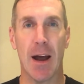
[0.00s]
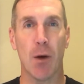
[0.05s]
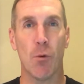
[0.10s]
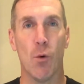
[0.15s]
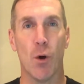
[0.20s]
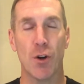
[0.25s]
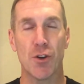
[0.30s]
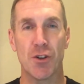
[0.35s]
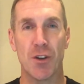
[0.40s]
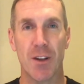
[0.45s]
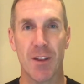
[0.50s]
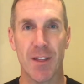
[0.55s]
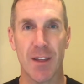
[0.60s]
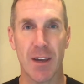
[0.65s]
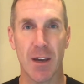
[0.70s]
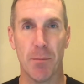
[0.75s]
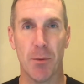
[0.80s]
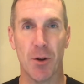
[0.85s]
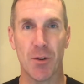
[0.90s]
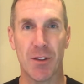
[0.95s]
I want you to
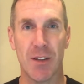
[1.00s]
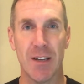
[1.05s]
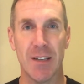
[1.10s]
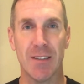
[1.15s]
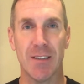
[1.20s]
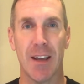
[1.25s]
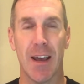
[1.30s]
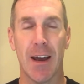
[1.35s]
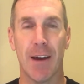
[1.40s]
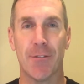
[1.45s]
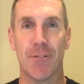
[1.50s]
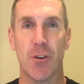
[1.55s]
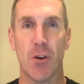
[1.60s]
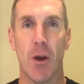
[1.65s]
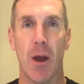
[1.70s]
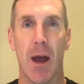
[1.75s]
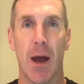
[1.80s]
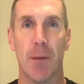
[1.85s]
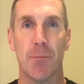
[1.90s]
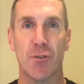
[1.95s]
think about this after
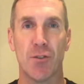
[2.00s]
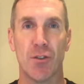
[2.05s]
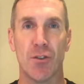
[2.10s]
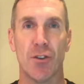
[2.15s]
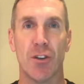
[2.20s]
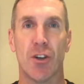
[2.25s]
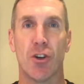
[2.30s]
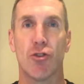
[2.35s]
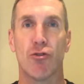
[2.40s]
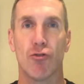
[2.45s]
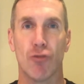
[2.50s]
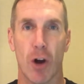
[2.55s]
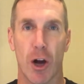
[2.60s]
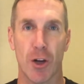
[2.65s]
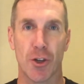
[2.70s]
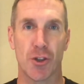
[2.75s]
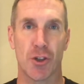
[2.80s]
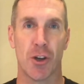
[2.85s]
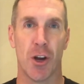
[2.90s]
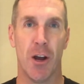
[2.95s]
you absolutely
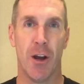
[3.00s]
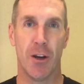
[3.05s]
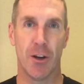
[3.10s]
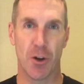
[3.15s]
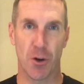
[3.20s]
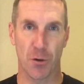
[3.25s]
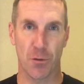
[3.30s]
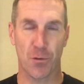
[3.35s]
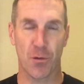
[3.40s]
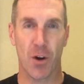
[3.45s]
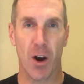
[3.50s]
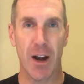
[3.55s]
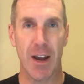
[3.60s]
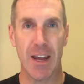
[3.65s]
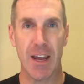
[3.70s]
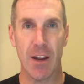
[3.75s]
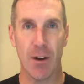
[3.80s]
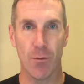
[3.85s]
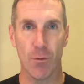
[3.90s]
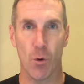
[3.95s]
crush your
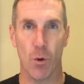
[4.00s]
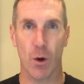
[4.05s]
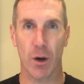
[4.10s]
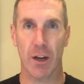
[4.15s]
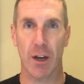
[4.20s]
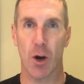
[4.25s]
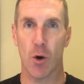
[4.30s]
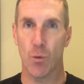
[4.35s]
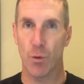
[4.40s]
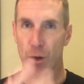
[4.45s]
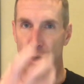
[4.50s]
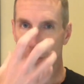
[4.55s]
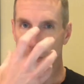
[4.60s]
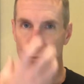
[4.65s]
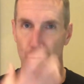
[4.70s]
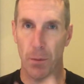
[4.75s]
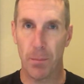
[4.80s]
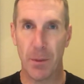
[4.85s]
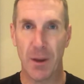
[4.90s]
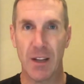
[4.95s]
Friday interval workout when you're
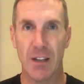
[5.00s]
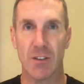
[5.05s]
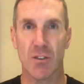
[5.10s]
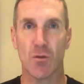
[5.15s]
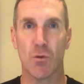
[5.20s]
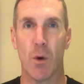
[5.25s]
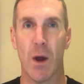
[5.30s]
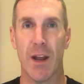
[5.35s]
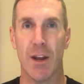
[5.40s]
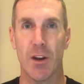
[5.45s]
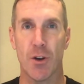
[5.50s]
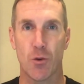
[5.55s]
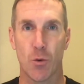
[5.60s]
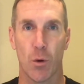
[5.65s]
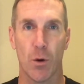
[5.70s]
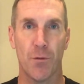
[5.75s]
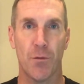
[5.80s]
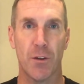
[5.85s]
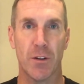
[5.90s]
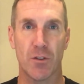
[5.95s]
dripping in sweat,
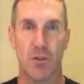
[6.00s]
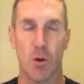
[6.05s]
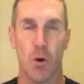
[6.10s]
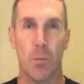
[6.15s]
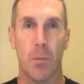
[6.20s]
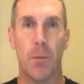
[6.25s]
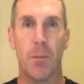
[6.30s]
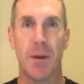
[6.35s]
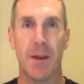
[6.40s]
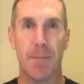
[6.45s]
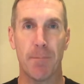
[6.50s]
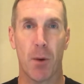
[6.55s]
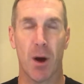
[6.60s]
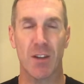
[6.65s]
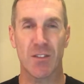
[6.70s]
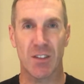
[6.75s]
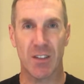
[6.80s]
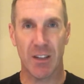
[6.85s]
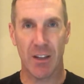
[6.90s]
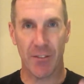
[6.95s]
endorphins, dopamine,
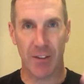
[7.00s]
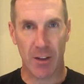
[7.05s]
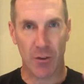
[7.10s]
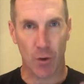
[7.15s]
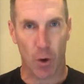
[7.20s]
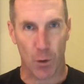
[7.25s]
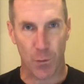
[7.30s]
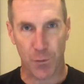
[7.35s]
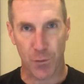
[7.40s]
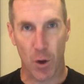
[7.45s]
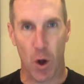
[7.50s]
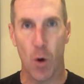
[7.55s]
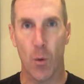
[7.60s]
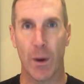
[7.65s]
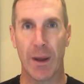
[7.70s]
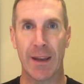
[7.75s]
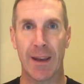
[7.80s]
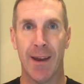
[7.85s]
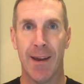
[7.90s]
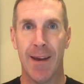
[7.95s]
positivity, it's all
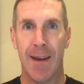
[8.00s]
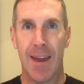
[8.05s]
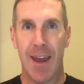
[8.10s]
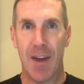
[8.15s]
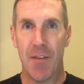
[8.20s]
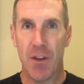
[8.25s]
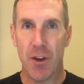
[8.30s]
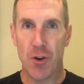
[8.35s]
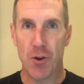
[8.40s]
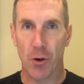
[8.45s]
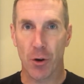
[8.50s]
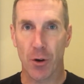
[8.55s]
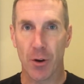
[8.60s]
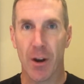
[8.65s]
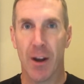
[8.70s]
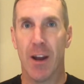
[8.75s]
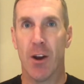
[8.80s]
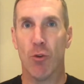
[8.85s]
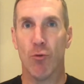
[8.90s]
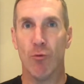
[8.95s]
flowing, and then
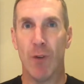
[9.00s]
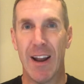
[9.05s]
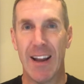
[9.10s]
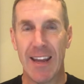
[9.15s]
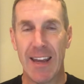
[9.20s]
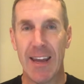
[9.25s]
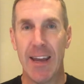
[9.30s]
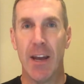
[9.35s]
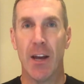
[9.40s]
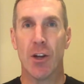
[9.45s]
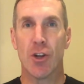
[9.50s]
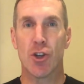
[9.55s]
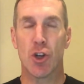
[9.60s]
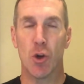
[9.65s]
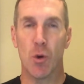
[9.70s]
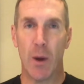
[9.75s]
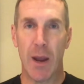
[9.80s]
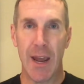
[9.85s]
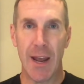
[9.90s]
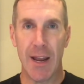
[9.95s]
you're ready
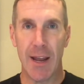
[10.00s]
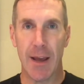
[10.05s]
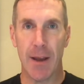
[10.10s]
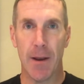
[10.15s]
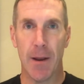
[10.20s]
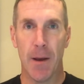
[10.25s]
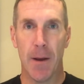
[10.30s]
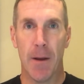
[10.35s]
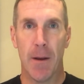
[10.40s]
to hit it.